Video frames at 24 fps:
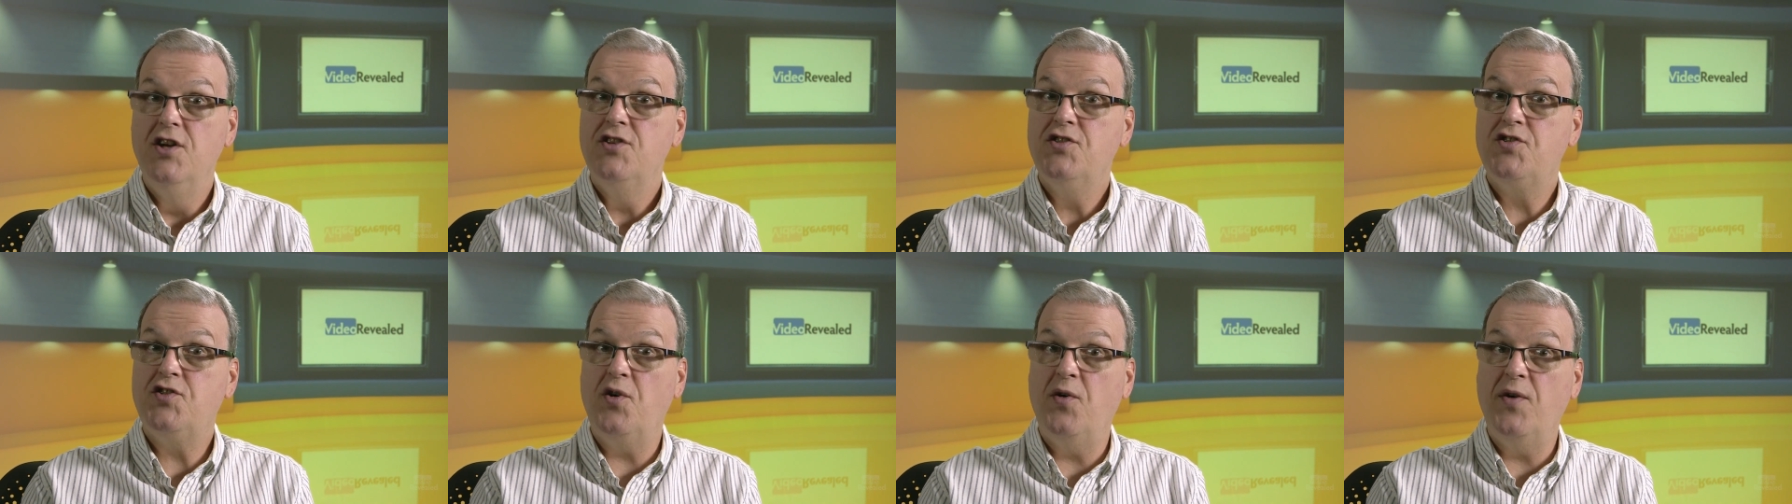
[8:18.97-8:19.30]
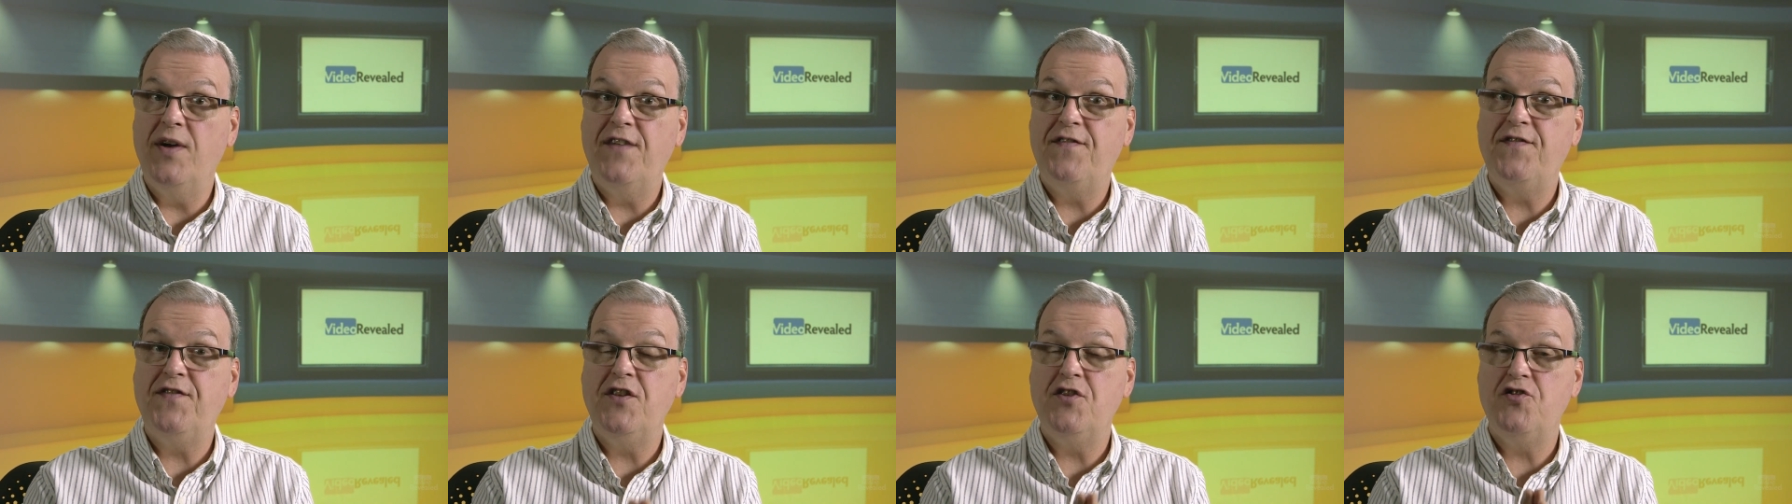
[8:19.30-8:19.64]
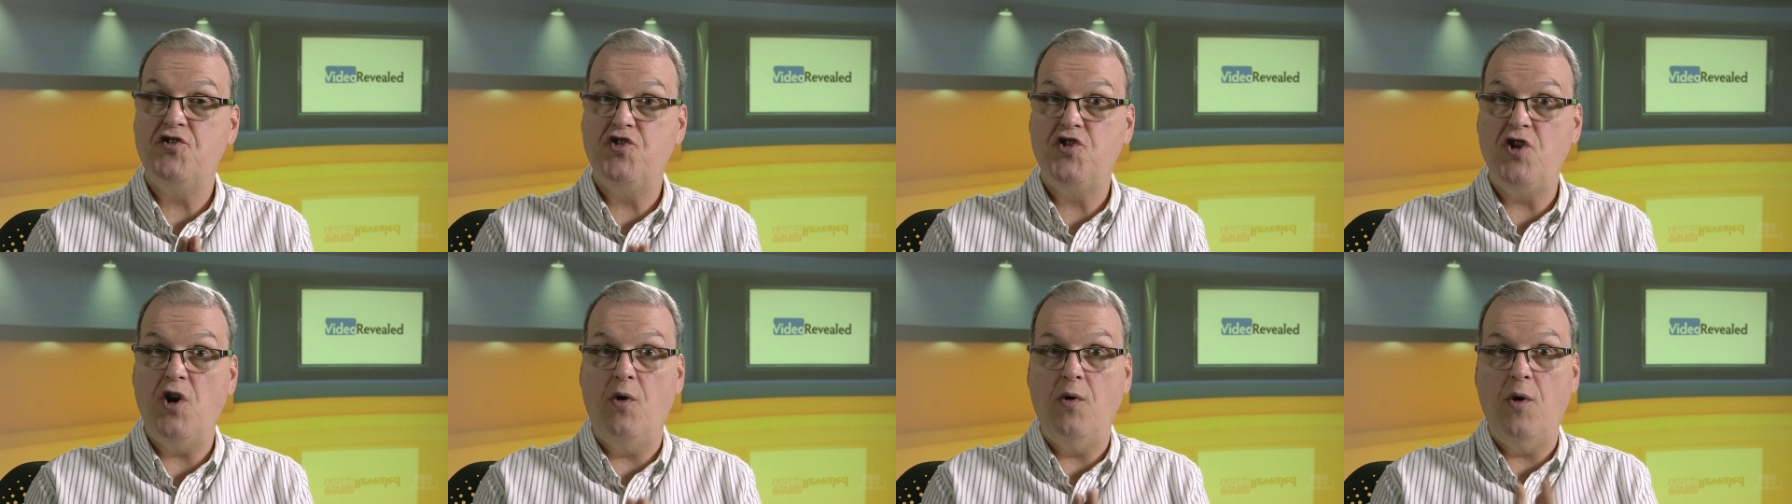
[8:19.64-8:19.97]
So if the
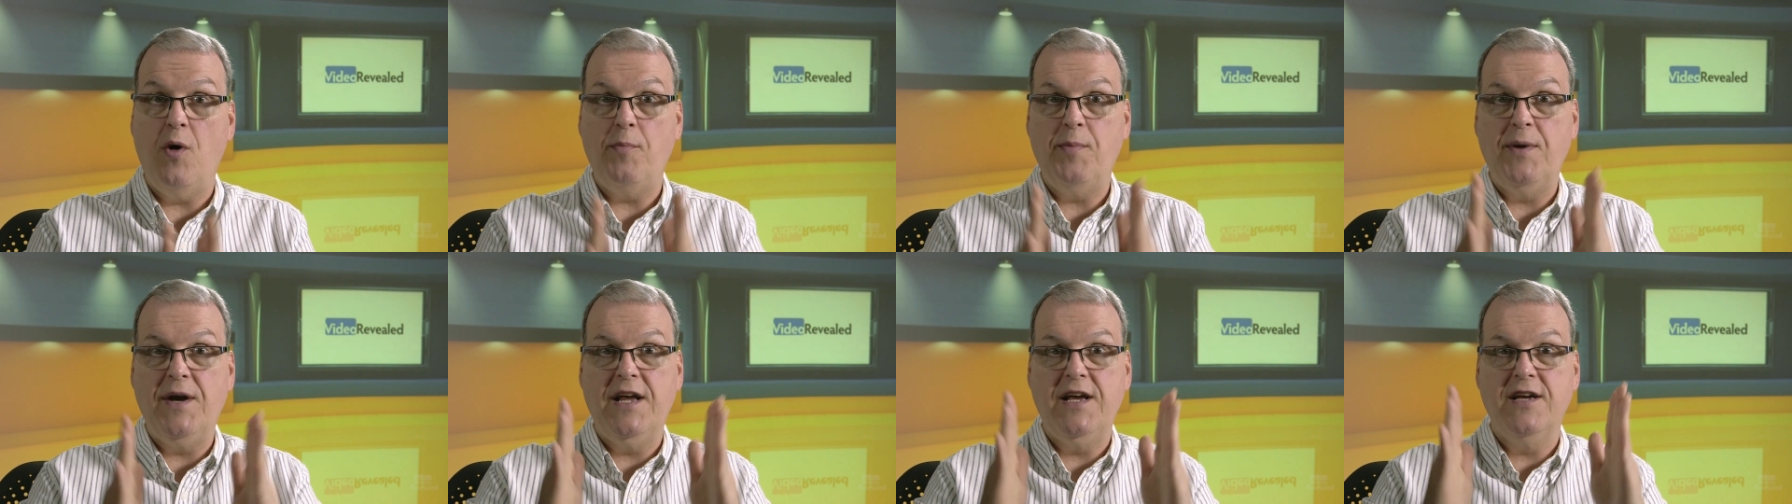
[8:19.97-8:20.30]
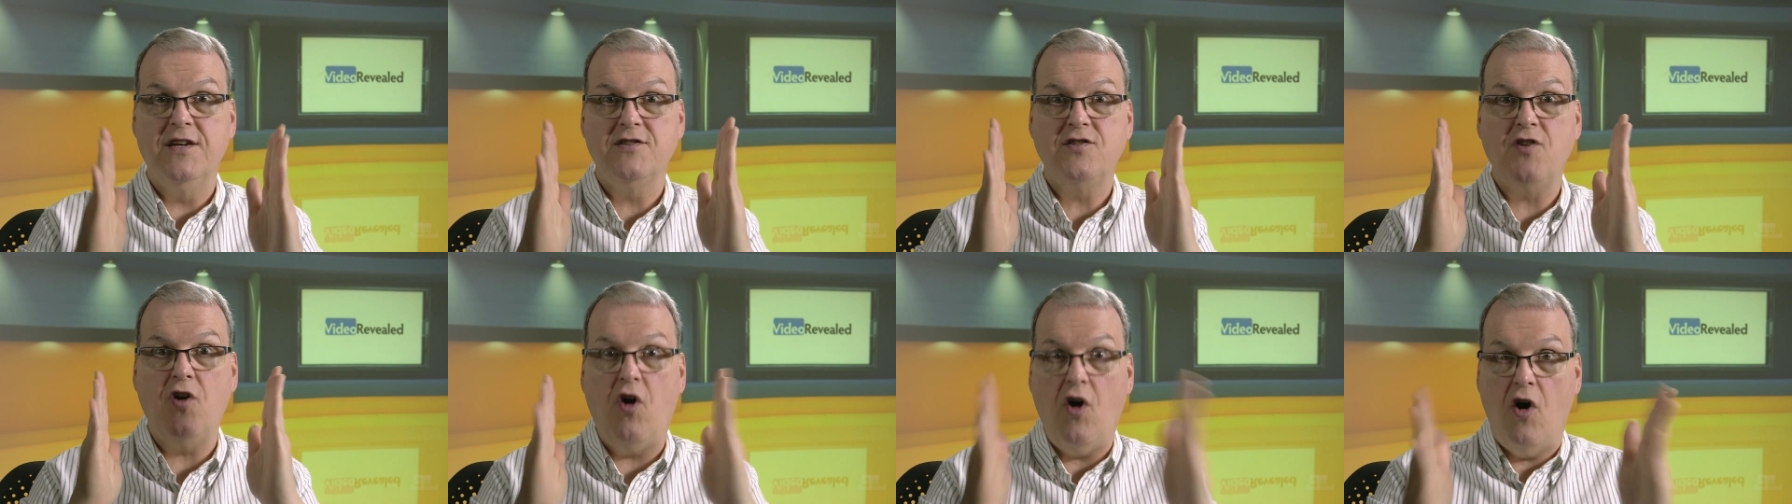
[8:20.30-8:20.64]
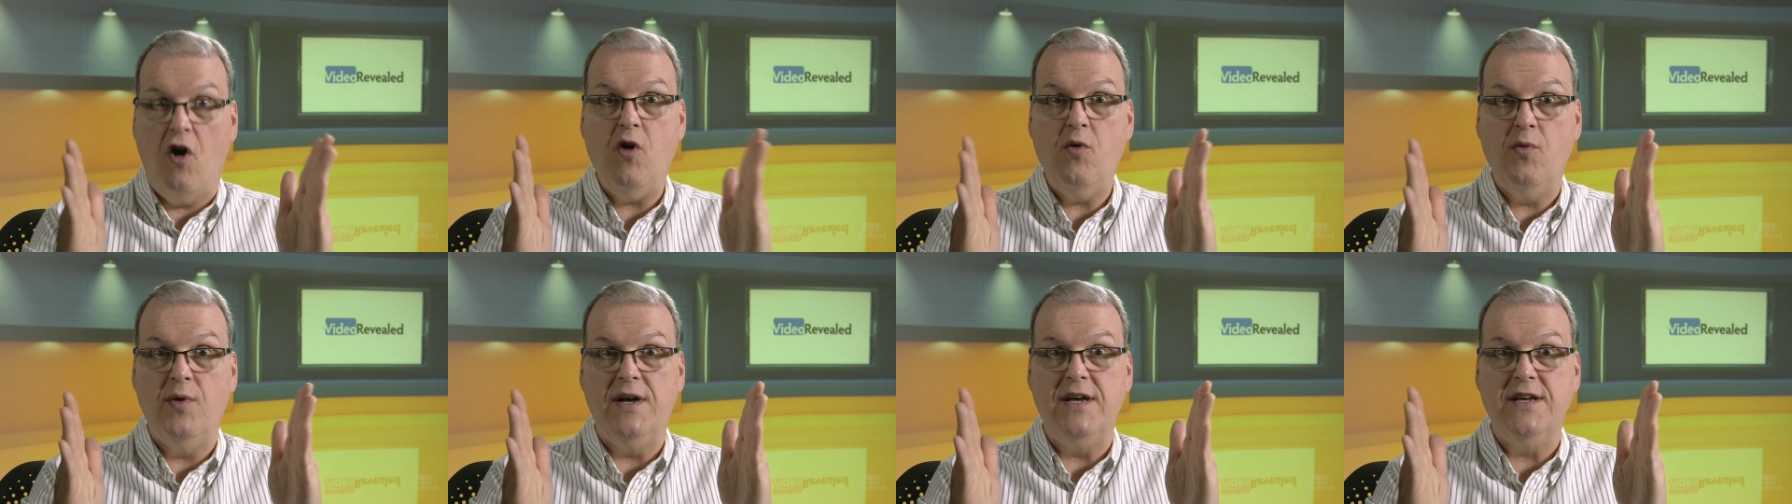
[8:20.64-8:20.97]
show opening is
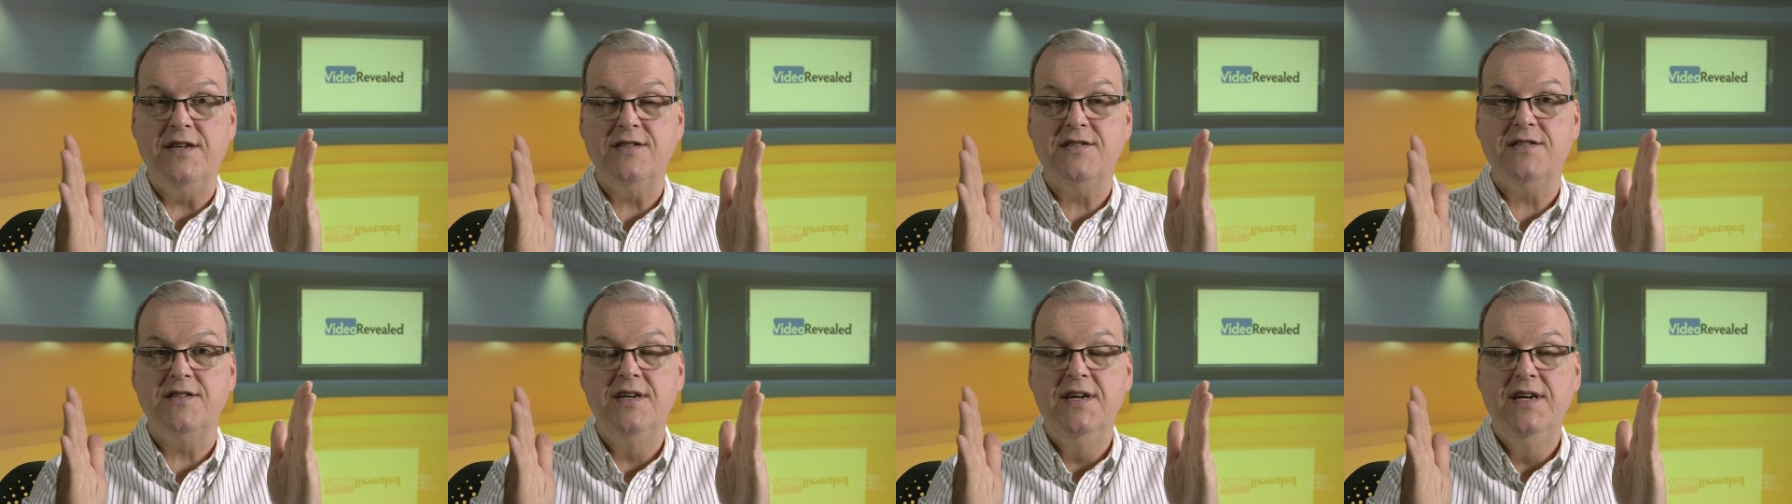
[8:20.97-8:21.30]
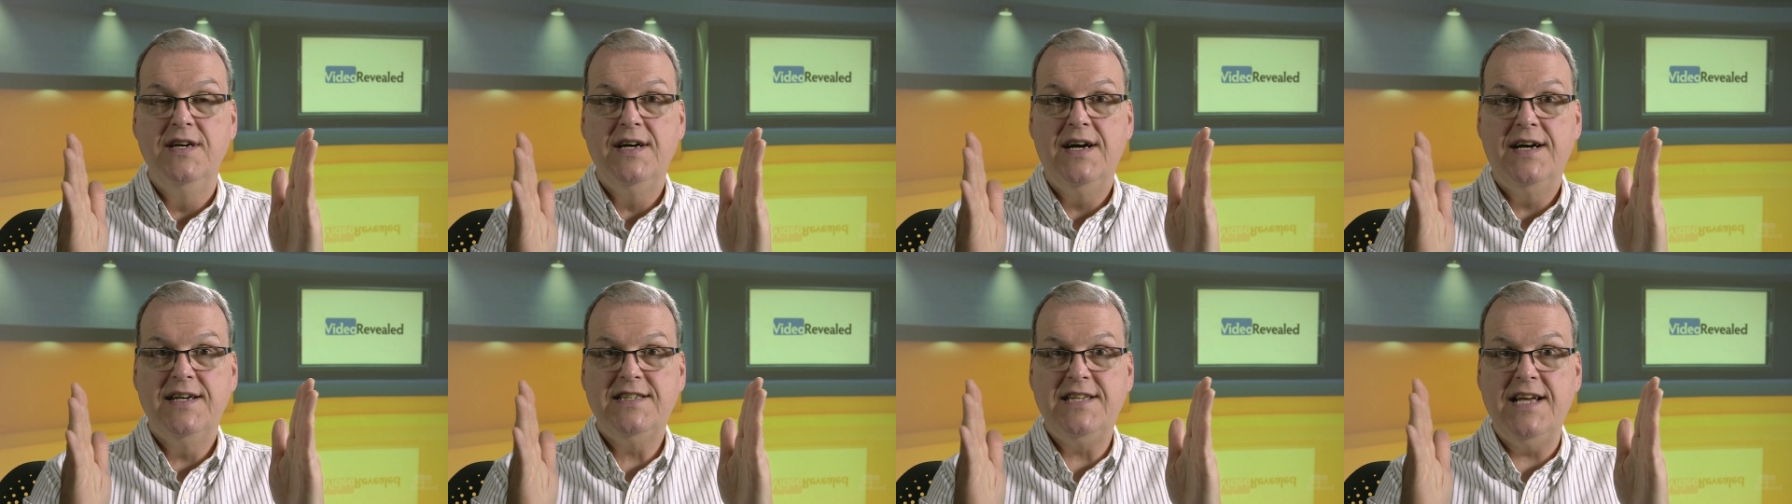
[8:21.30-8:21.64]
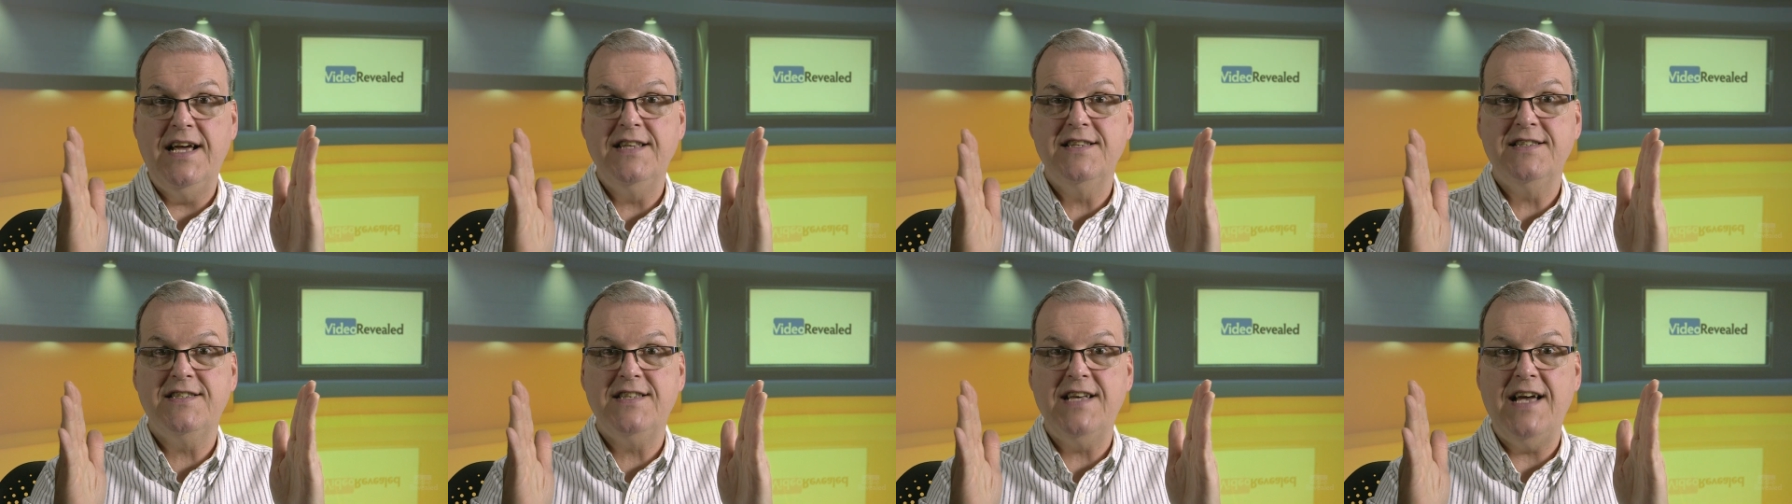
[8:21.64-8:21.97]
always
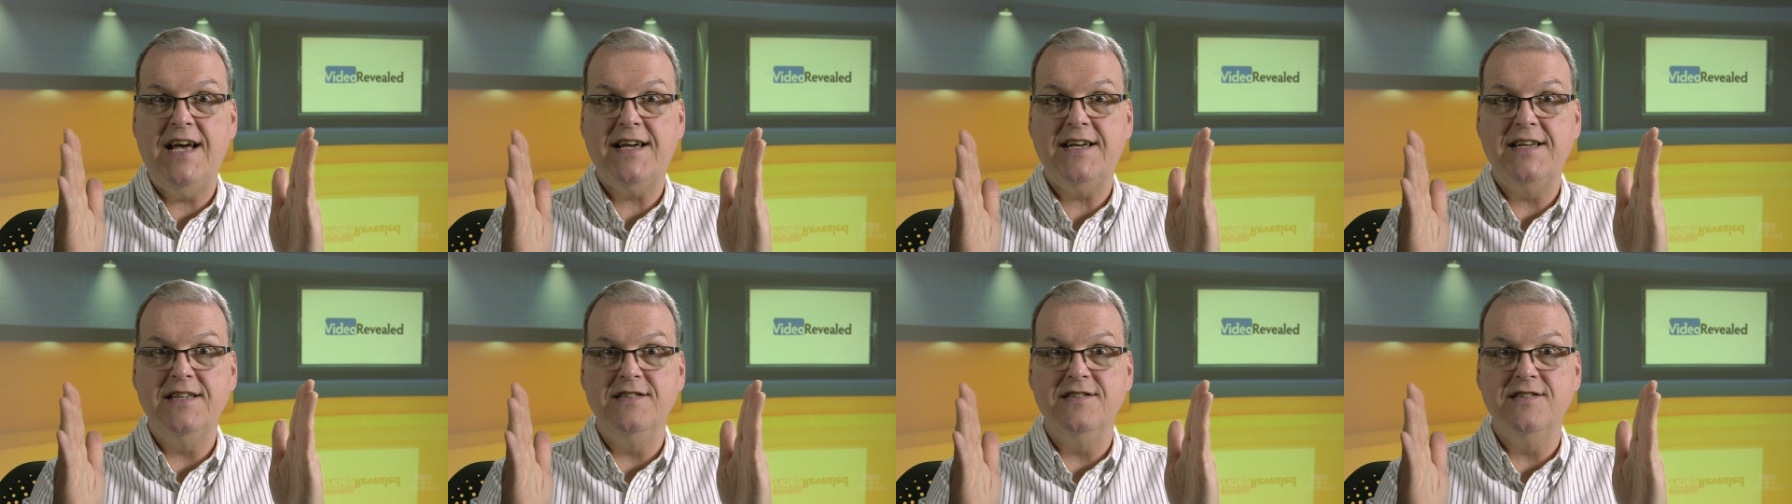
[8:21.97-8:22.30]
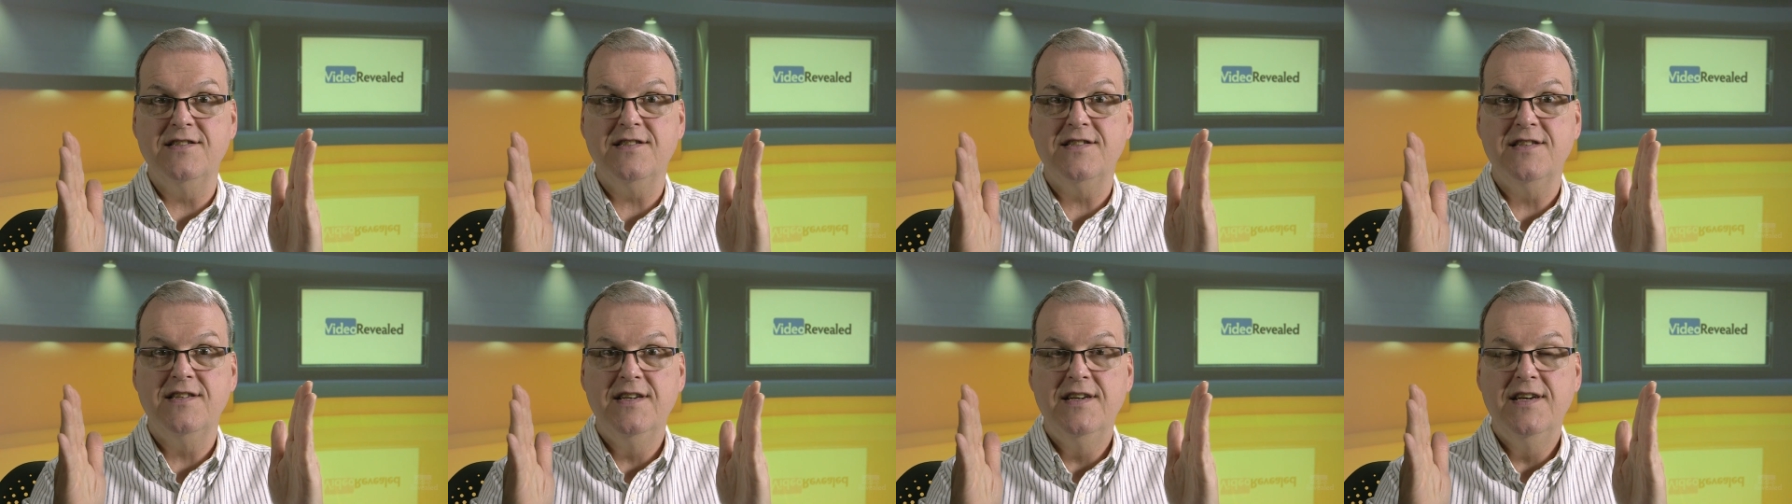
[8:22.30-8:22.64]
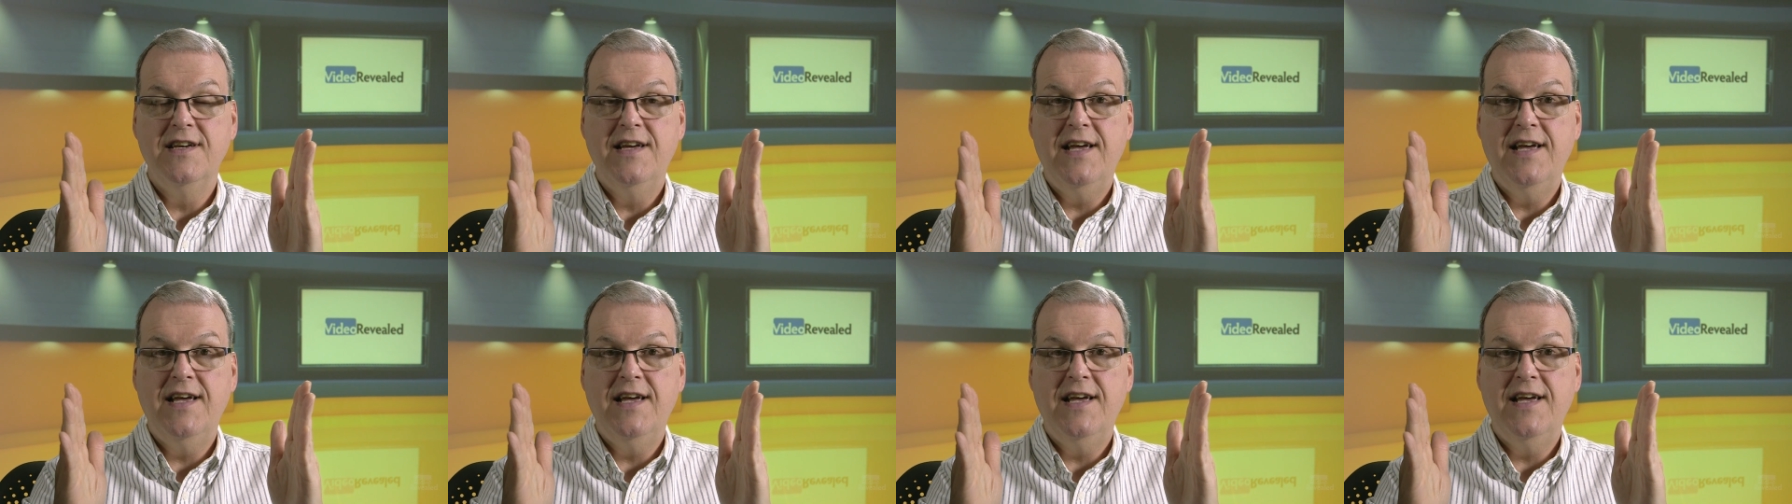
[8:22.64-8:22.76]
10 seconds